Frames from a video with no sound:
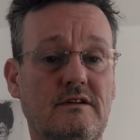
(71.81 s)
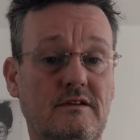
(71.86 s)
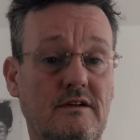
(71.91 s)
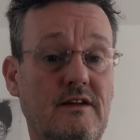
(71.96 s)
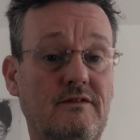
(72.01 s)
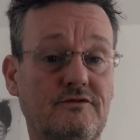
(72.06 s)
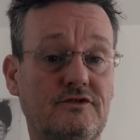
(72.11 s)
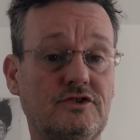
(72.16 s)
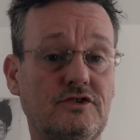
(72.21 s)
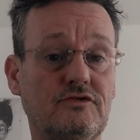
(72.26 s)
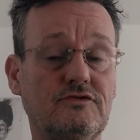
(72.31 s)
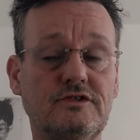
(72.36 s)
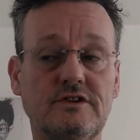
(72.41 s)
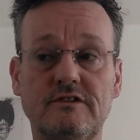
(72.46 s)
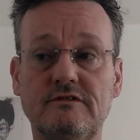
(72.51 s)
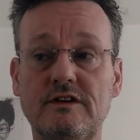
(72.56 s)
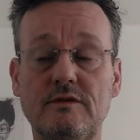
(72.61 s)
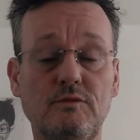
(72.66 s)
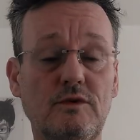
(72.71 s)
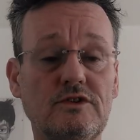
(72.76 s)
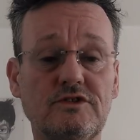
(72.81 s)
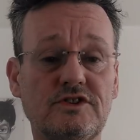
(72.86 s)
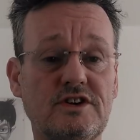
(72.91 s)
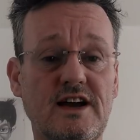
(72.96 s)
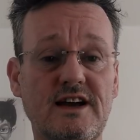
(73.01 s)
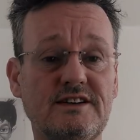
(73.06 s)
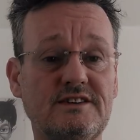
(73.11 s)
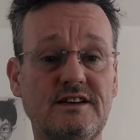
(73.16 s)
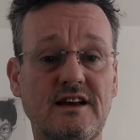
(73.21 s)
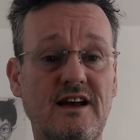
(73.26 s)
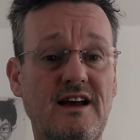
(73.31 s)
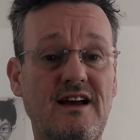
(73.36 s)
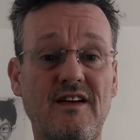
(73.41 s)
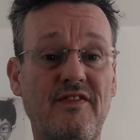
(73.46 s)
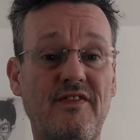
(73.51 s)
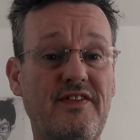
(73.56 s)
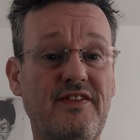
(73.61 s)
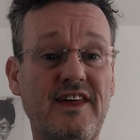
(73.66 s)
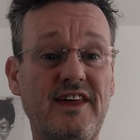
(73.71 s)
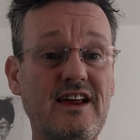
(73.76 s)
if children are in wheelchairs,
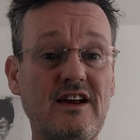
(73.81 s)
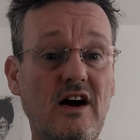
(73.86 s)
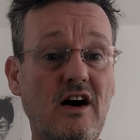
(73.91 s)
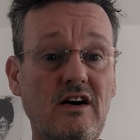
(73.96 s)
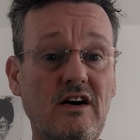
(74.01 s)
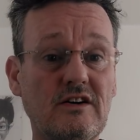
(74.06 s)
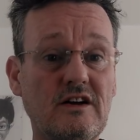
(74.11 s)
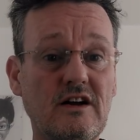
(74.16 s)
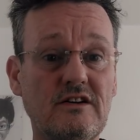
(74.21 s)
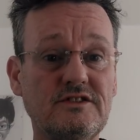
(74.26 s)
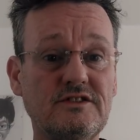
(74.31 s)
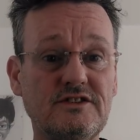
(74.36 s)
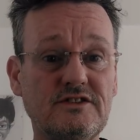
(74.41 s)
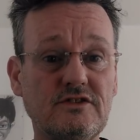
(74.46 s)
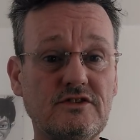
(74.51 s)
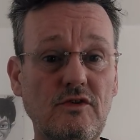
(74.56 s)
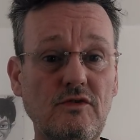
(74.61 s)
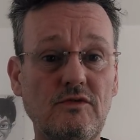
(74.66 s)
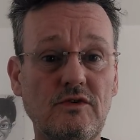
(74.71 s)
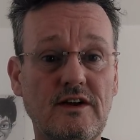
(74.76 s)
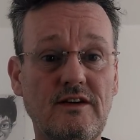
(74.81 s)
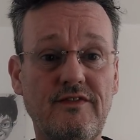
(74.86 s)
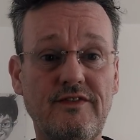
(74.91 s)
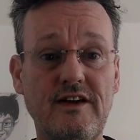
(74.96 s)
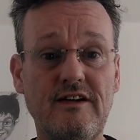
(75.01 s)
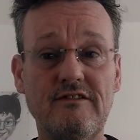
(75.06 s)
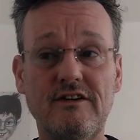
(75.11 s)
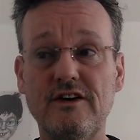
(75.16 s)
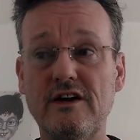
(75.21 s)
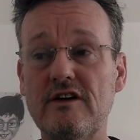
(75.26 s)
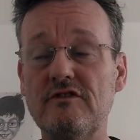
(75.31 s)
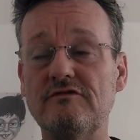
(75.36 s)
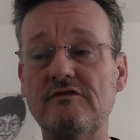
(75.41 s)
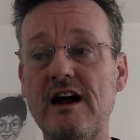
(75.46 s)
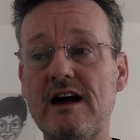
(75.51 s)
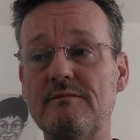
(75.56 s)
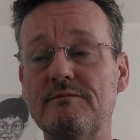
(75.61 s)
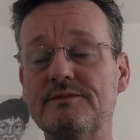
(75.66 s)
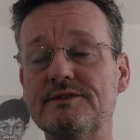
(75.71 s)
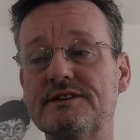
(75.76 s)
they can't go to school if there are no
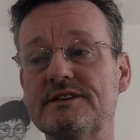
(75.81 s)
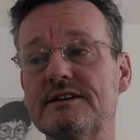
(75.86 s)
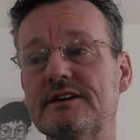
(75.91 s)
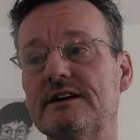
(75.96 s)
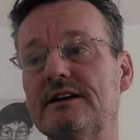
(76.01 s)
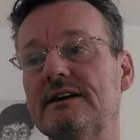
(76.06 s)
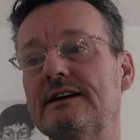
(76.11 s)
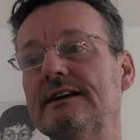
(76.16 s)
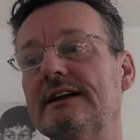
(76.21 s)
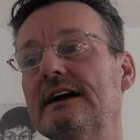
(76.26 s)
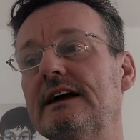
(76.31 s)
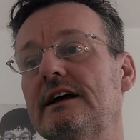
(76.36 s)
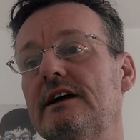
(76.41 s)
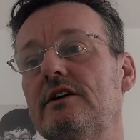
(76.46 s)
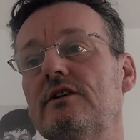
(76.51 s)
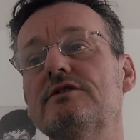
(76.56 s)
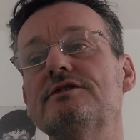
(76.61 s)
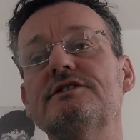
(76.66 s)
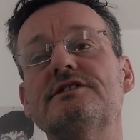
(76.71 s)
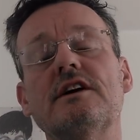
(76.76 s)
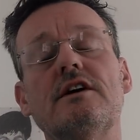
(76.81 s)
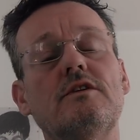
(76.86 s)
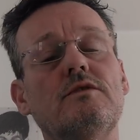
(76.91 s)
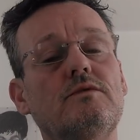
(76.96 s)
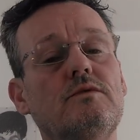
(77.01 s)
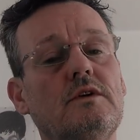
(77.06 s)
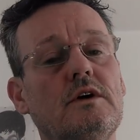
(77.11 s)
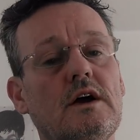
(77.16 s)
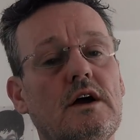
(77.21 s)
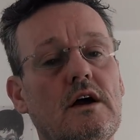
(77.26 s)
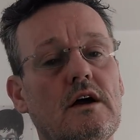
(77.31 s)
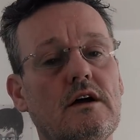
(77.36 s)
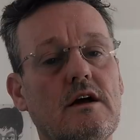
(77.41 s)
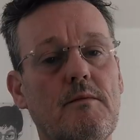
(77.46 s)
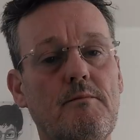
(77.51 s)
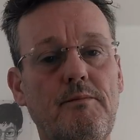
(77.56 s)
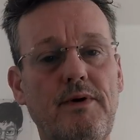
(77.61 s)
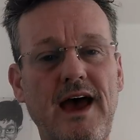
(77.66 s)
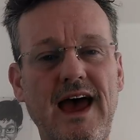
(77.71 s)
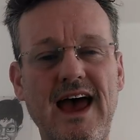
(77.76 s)
ramps. He also
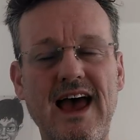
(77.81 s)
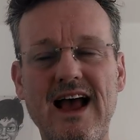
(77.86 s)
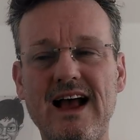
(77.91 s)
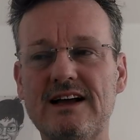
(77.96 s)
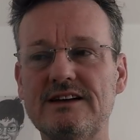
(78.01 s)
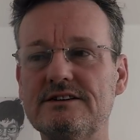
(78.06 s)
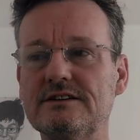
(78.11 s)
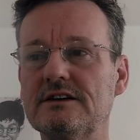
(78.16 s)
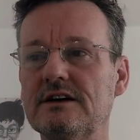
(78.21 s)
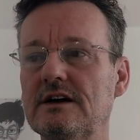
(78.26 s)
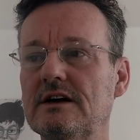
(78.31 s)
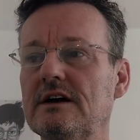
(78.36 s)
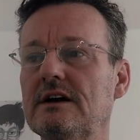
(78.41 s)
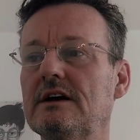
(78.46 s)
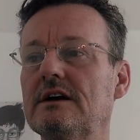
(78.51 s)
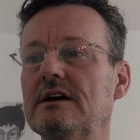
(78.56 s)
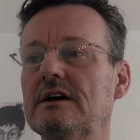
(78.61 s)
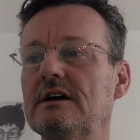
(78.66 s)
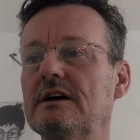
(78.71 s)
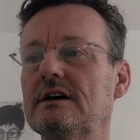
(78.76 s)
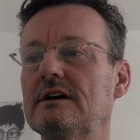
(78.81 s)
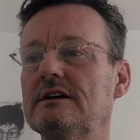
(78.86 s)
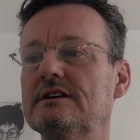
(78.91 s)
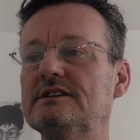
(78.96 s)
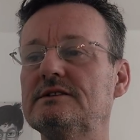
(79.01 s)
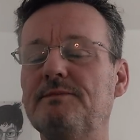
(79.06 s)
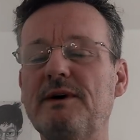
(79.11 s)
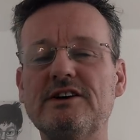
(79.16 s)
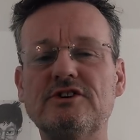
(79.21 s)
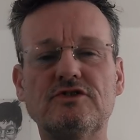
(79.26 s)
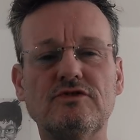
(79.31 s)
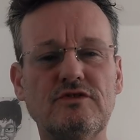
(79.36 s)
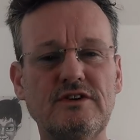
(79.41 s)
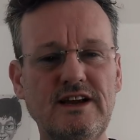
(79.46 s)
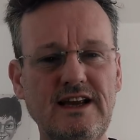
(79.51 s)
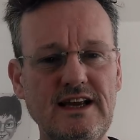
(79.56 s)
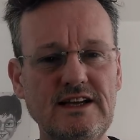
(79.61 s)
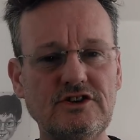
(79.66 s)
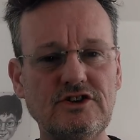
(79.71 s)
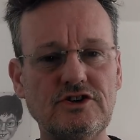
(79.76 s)
compared special
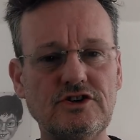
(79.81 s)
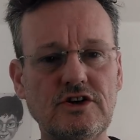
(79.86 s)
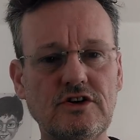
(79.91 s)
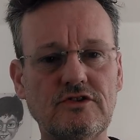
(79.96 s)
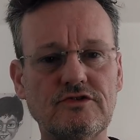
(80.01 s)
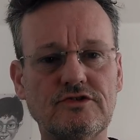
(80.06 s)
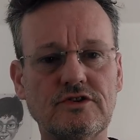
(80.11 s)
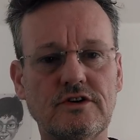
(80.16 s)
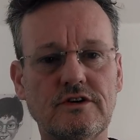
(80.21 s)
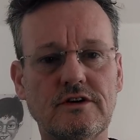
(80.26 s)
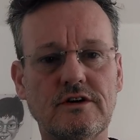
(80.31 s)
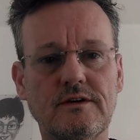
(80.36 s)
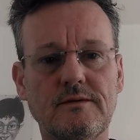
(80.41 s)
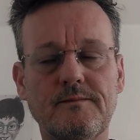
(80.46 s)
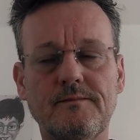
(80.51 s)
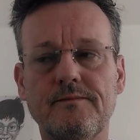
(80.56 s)
needs children